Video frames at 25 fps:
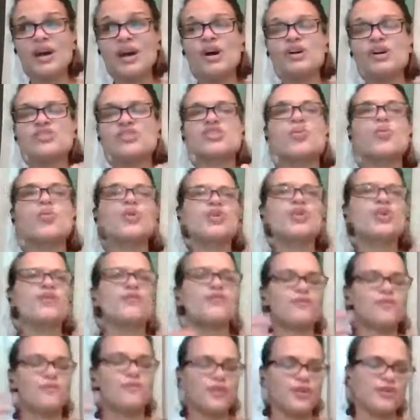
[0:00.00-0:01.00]
So when you're
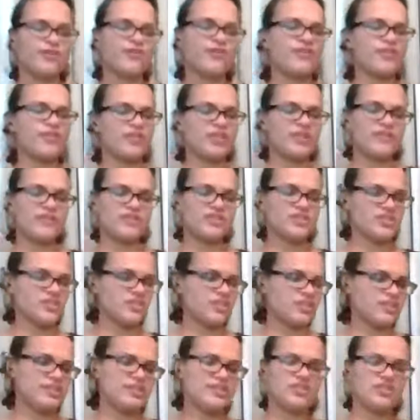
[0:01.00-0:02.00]
fearful of a
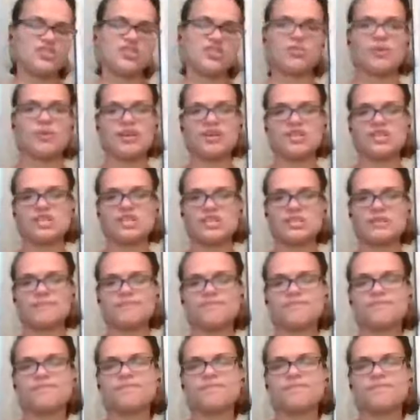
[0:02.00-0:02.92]
certain situation,